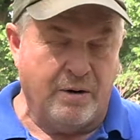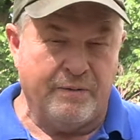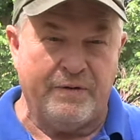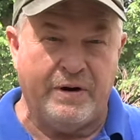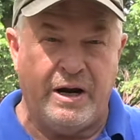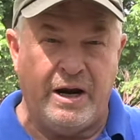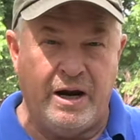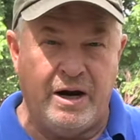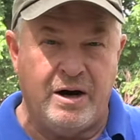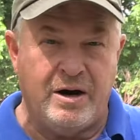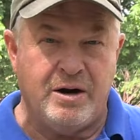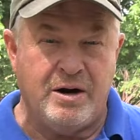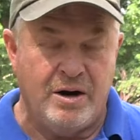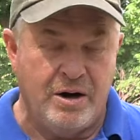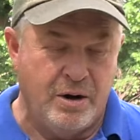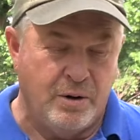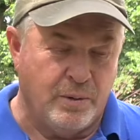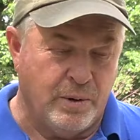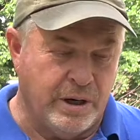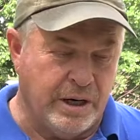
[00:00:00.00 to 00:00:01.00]
Over here,
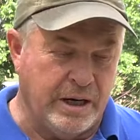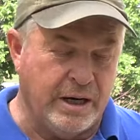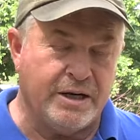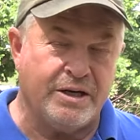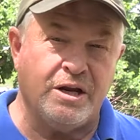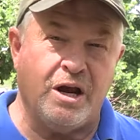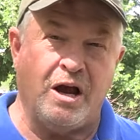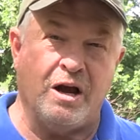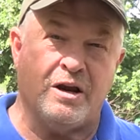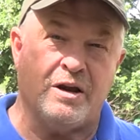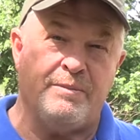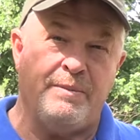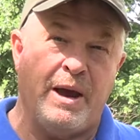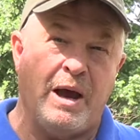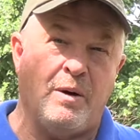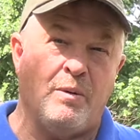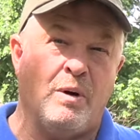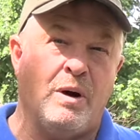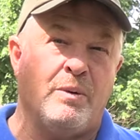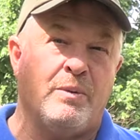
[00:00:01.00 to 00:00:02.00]
we're going to talk
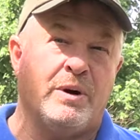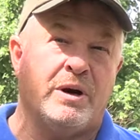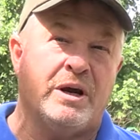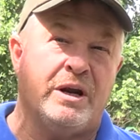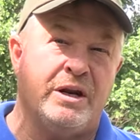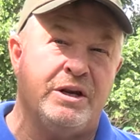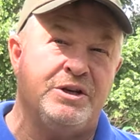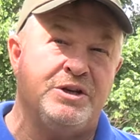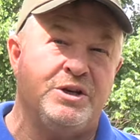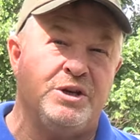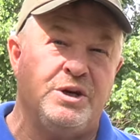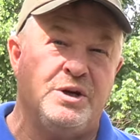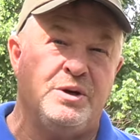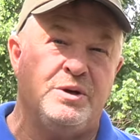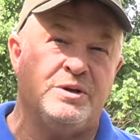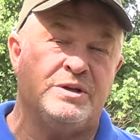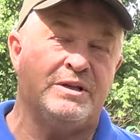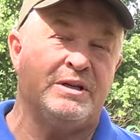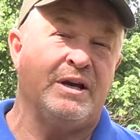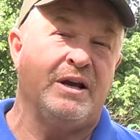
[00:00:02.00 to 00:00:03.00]
about what we're going to
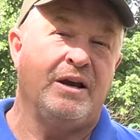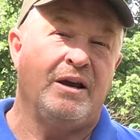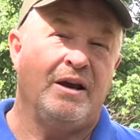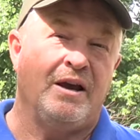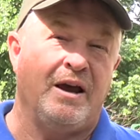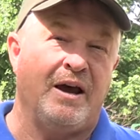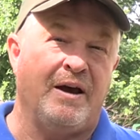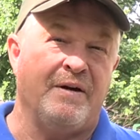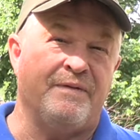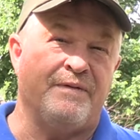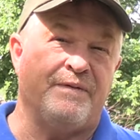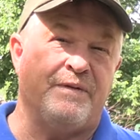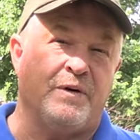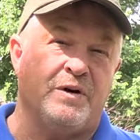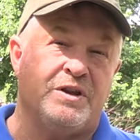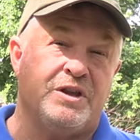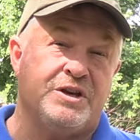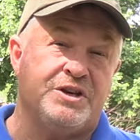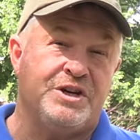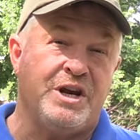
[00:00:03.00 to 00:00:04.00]
choose
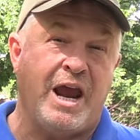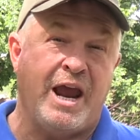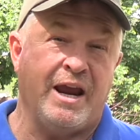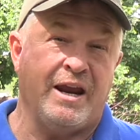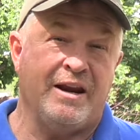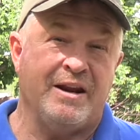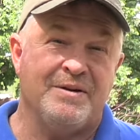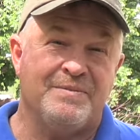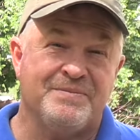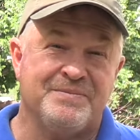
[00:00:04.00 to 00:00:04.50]
for the shade.